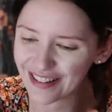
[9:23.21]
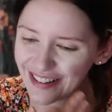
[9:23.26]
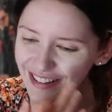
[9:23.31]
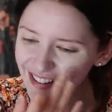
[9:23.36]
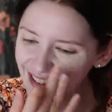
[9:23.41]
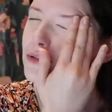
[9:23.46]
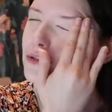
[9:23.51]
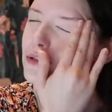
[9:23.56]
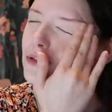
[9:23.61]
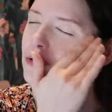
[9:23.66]

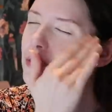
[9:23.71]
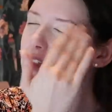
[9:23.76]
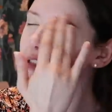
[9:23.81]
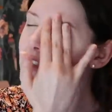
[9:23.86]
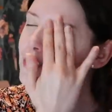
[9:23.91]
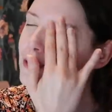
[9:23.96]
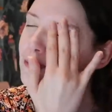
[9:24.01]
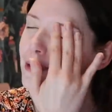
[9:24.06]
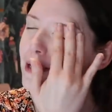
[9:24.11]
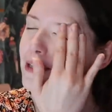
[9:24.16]
I was just trying
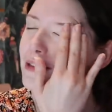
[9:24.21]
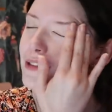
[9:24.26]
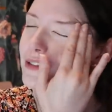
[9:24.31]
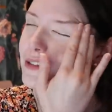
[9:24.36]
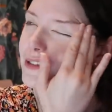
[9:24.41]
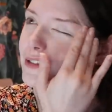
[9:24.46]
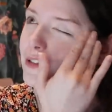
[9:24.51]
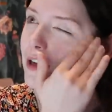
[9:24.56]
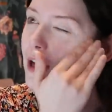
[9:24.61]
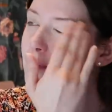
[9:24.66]
to explain
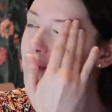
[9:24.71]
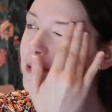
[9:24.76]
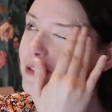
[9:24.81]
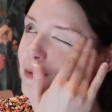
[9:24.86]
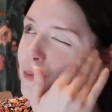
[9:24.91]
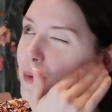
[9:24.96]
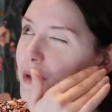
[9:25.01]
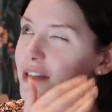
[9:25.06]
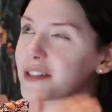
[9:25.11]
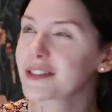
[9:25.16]
this to
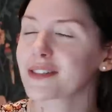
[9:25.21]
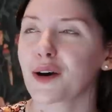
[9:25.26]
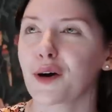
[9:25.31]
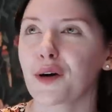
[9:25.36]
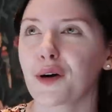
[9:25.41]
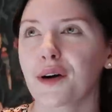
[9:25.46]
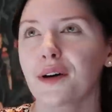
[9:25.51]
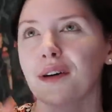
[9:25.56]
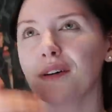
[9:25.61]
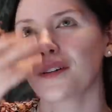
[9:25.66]
Thomas when I
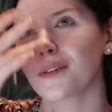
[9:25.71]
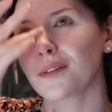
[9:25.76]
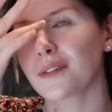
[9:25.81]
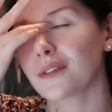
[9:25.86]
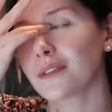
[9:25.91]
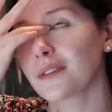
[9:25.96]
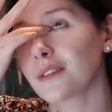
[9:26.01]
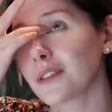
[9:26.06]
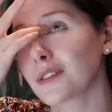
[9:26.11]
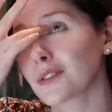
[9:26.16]
saw
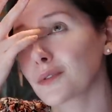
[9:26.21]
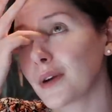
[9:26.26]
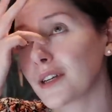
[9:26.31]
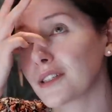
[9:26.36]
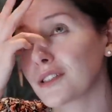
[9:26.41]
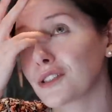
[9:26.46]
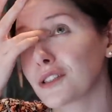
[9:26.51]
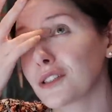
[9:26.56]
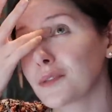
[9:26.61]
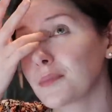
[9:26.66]
this
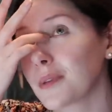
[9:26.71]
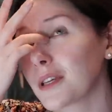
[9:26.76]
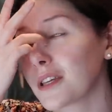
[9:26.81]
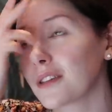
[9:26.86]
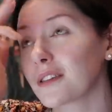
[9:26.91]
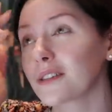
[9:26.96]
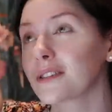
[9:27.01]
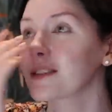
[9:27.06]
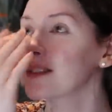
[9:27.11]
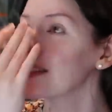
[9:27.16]
question,
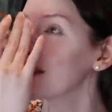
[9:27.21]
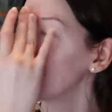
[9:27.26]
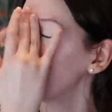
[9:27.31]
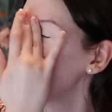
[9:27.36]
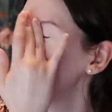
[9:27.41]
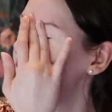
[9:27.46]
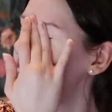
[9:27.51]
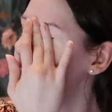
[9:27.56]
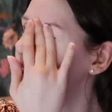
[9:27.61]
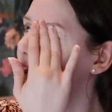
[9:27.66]
because
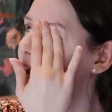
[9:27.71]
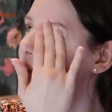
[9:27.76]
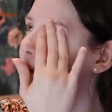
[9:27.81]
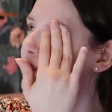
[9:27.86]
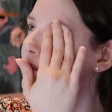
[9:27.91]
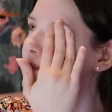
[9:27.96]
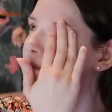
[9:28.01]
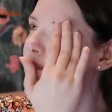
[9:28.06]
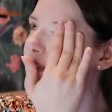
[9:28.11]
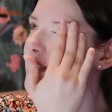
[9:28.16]

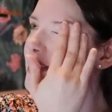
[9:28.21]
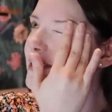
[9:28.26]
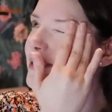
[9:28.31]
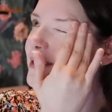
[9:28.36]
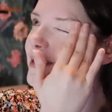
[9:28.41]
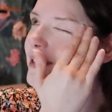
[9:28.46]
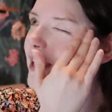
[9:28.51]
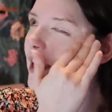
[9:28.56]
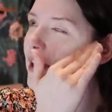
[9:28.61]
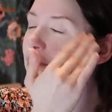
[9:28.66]
it's
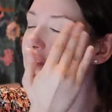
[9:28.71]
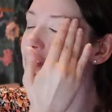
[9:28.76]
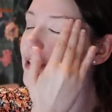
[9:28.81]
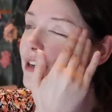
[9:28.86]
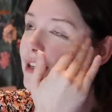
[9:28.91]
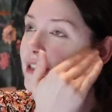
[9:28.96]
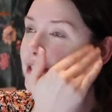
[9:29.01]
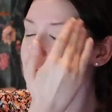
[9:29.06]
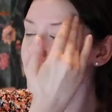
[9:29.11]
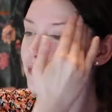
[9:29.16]

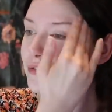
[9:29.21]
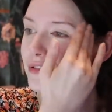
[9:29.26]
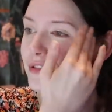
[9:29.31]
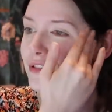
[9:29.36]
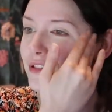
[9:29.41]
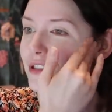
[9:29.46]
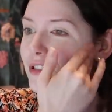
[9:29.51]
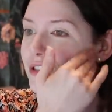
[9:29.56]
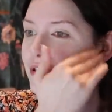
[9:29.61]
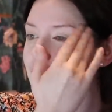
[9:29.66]
definitely
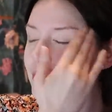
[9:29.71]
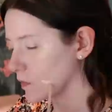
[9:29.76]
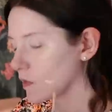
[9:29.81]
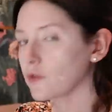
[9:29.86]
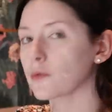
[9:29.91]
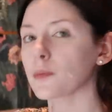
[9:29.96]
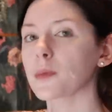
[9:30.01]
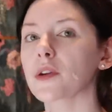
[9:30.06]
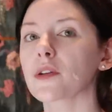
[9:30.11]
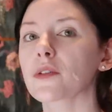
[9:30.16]
different.
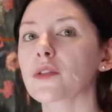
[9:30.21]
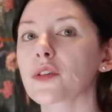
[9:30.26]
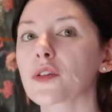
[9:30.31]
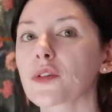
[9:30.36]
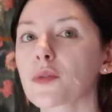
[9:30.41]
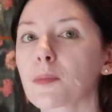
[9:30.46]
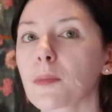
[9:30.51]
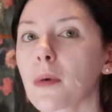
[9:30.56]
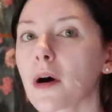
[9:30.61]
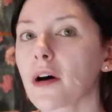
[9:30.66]
Bit of a
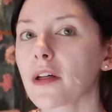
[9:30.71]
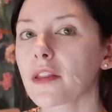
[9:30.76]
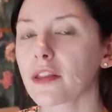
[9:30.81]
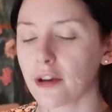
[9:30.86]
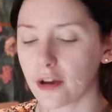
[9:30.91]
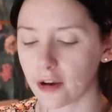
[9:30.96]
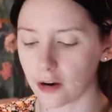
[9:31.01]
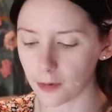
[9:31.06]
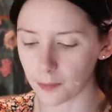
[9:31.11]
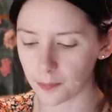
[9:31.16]
spot
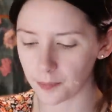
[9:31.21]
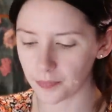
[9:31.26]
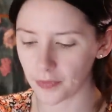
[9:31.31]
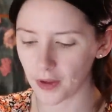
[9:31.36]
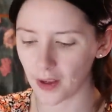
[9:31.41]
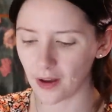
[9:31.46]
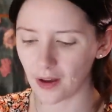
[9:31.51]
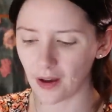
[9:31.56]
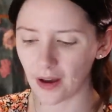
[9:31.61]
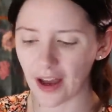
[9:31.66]
there.
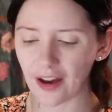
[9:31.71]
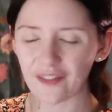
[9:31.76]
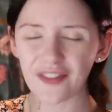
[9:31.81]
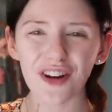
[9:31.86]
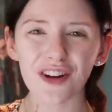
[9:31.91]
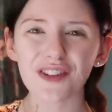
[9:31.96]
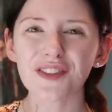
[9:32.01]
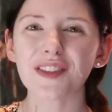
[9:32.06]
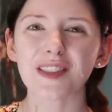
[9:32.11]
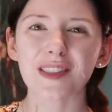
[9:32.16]
I
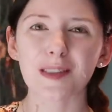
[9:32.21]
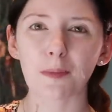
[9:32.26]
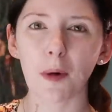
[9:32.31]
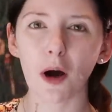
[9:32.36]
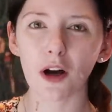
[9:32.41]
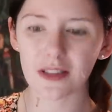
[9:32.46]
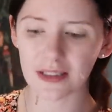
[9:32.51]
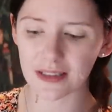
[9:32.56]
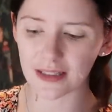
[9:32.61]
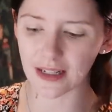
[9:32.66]
haven't gotten
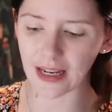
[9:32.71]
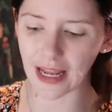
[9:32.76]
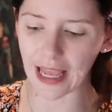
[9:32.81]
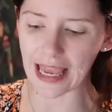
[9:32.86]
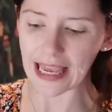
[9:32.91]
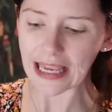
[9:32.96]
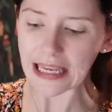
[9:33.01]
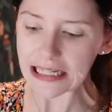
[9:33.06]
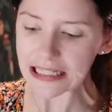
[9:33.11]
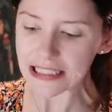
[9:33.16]
spots in
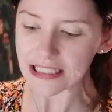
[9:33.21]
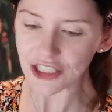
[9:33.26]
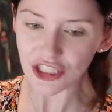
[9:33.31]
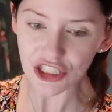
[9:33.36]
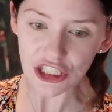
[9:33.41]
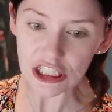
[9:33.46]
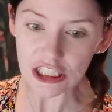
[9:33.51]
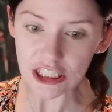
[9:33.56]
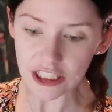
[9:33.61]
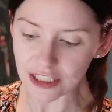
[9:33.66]

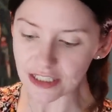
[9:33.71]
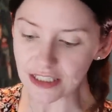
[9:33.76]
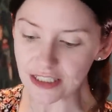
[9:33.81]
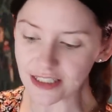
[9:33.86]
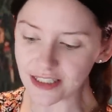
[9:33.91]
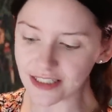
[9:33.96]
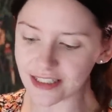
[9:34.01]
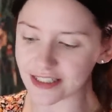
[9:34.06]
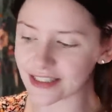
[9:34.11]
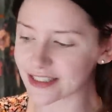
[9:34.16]

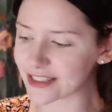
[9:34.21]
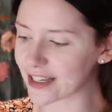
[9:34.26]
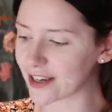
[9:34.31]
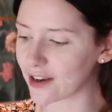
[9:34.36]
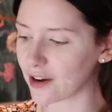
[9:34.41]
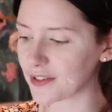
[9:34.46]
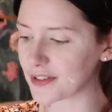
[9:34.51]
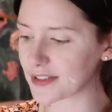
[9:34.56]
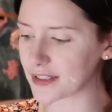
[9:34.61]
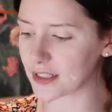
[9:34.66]
ages. It's like,
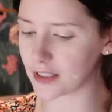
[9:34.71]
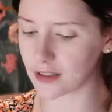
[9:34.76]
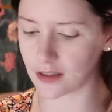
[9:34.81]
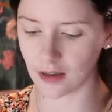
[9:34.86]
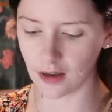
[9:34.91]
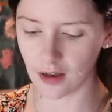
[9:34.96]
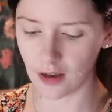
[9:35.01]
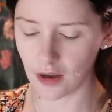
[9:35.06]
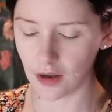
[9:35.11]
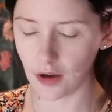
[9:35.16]
obviously,
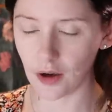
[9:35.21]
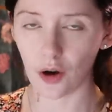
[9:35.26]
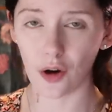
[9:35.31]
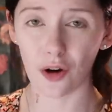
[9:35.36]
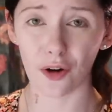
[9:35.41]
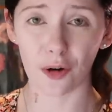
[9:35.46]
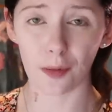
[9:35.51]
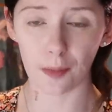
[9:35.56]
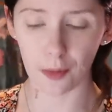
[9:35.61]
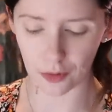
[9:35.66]

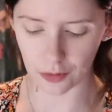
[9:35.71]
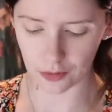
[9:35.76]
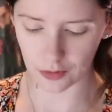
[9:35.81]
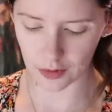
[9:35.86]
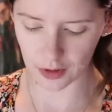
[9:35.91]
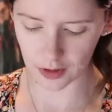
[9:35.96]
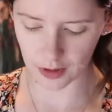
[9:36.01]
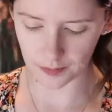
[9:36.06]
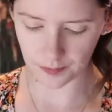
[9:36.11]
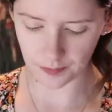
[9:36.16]

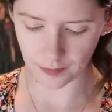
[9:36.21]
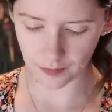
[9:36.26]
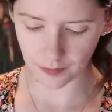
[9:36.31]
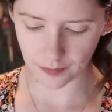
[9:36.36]
hormones.